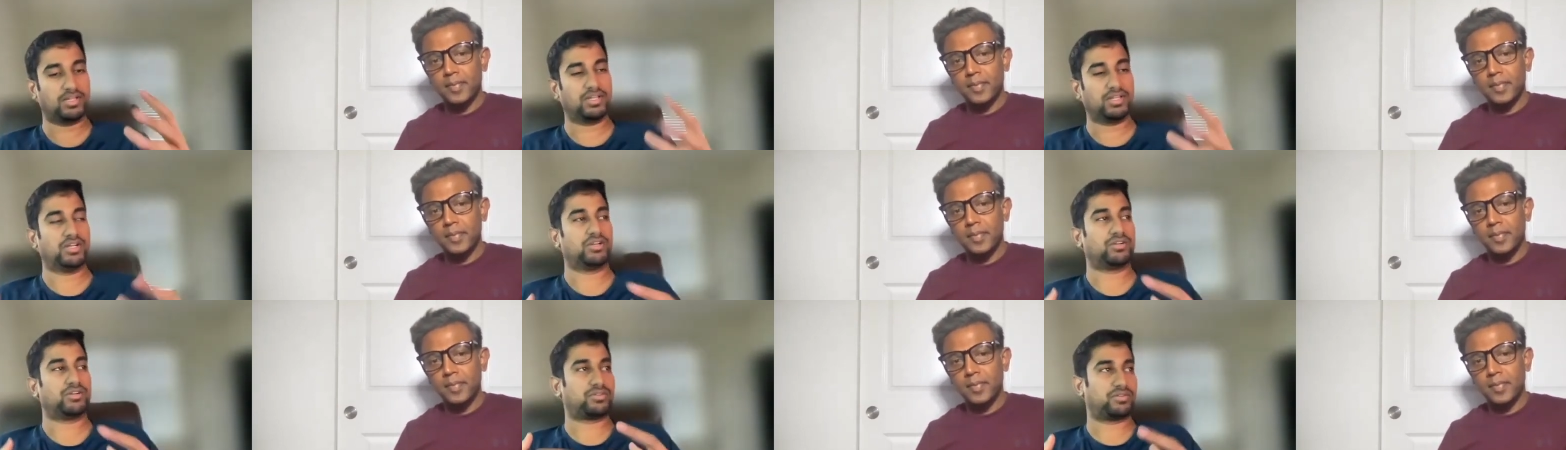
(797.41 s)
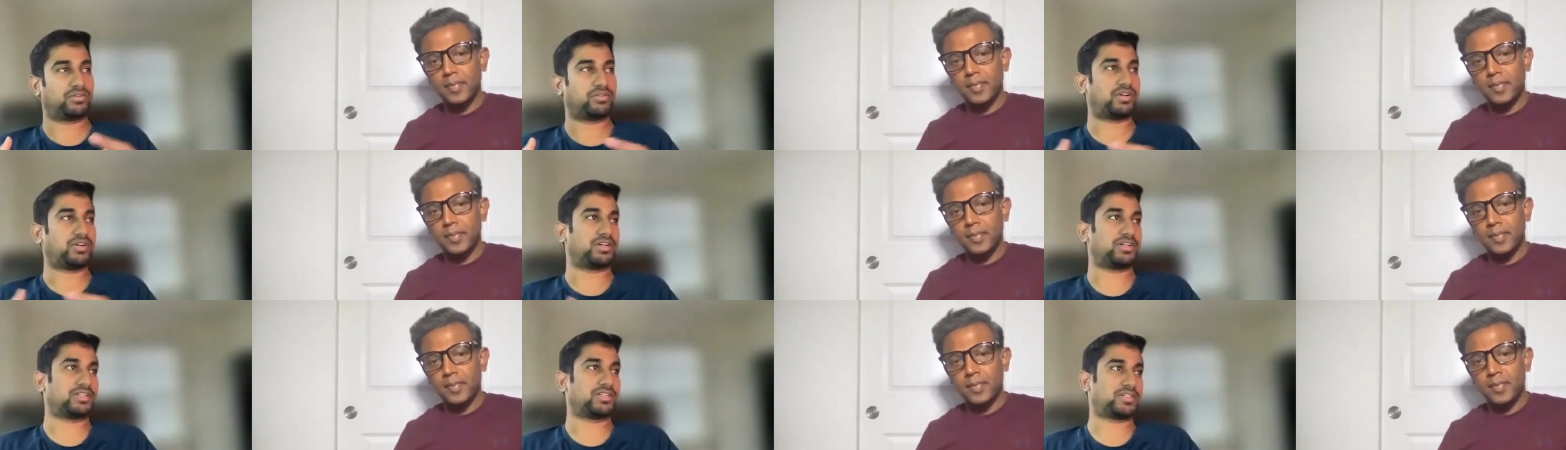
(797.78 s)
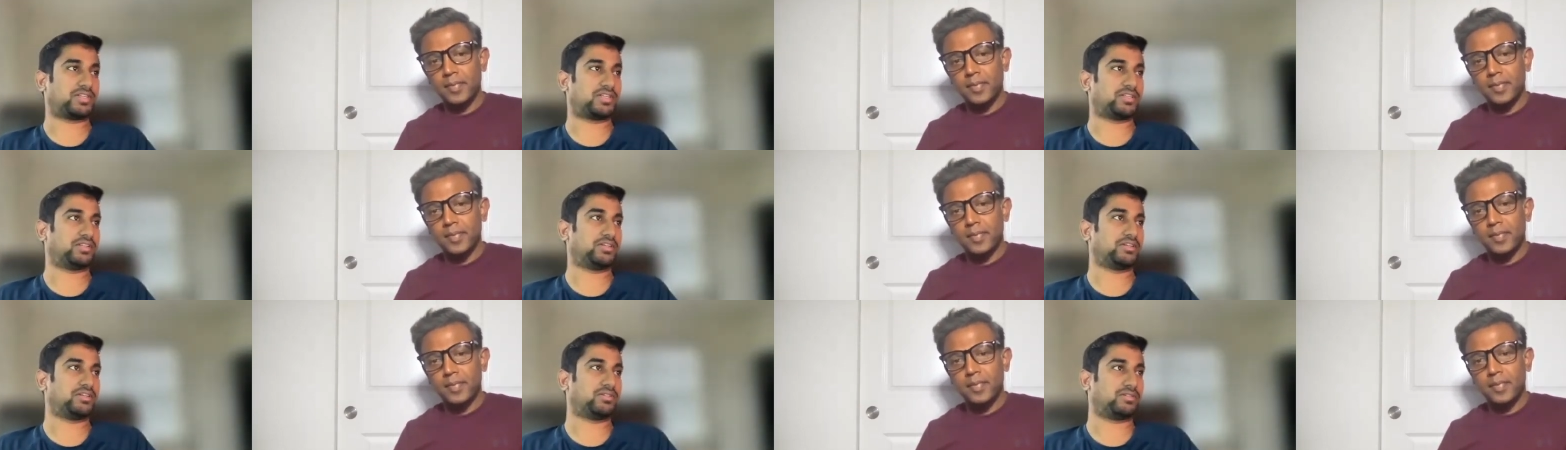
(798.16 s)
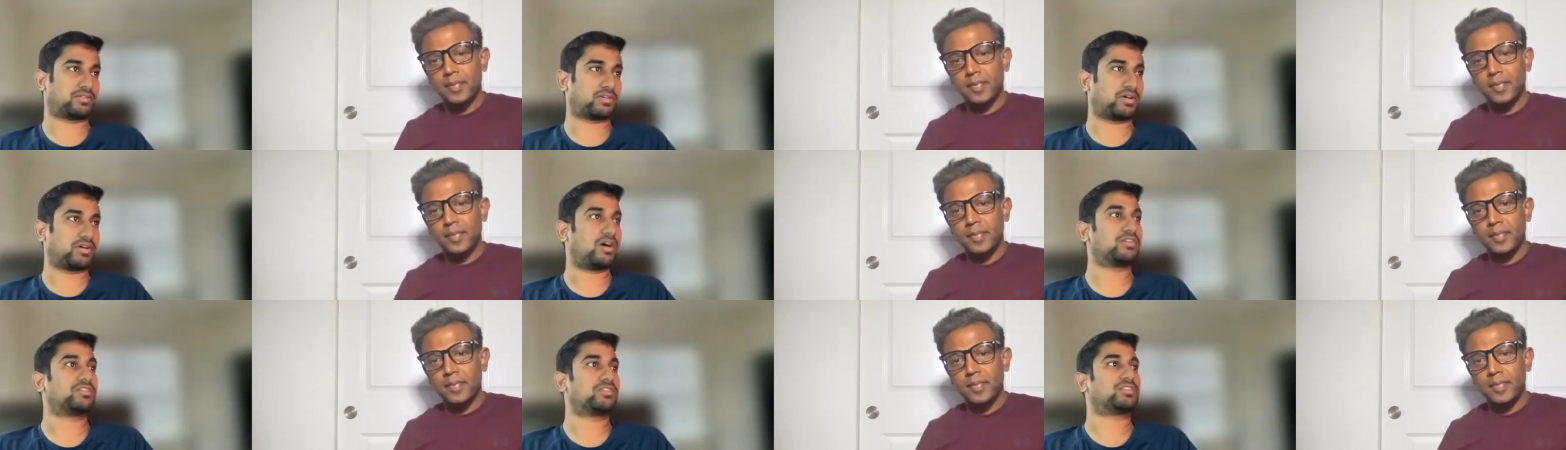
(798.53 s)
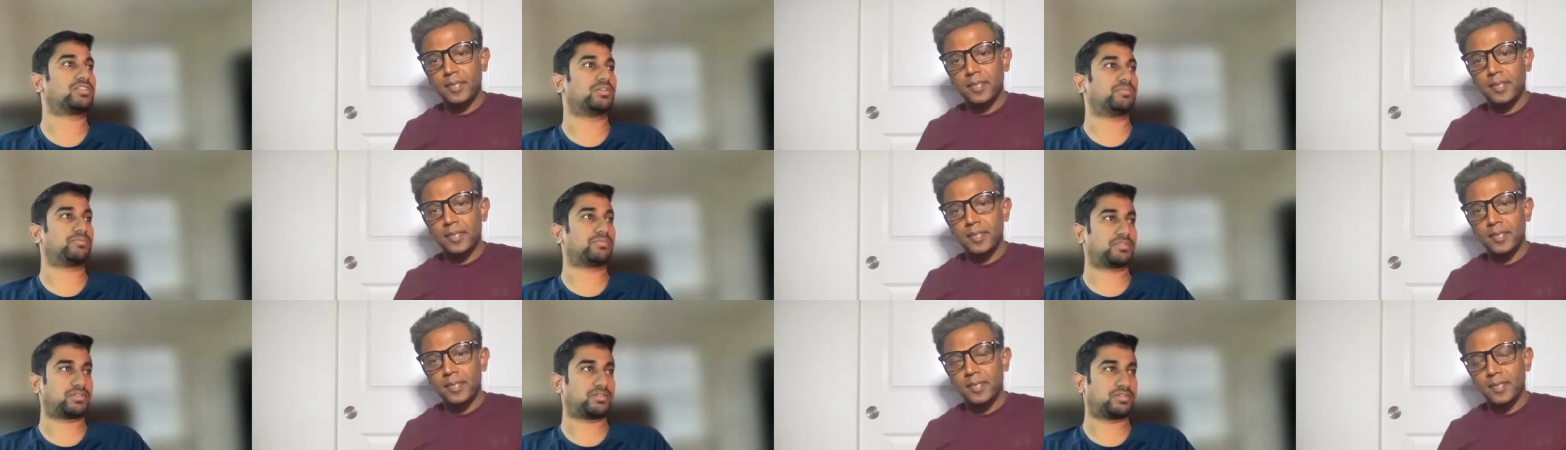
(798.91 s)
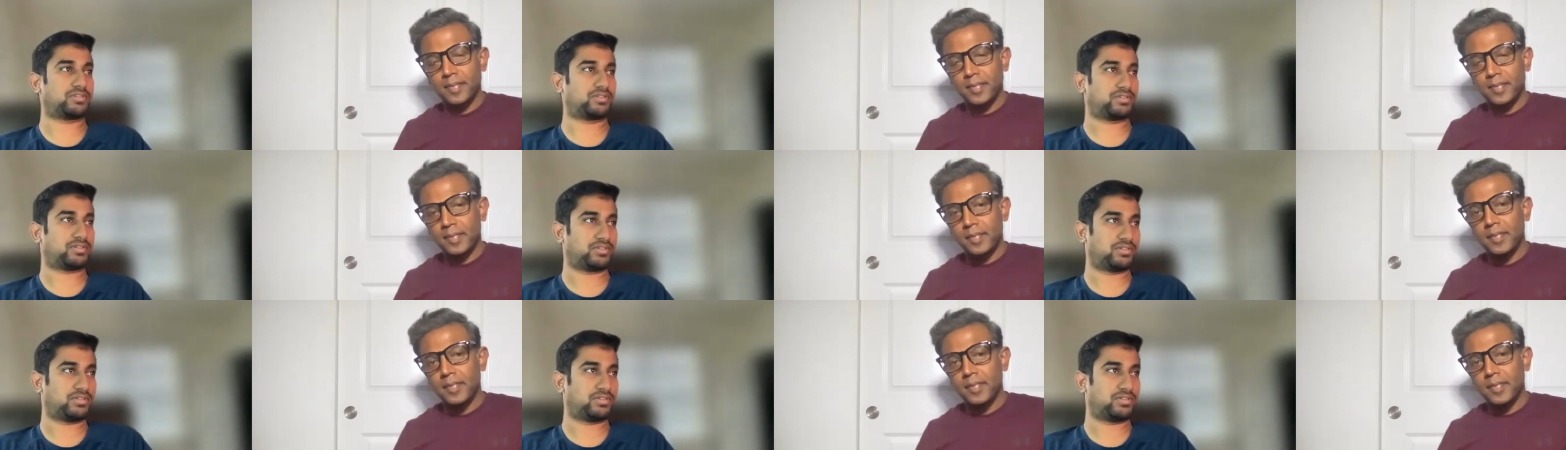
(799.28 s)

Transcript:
Speaker 1: to understand that concepts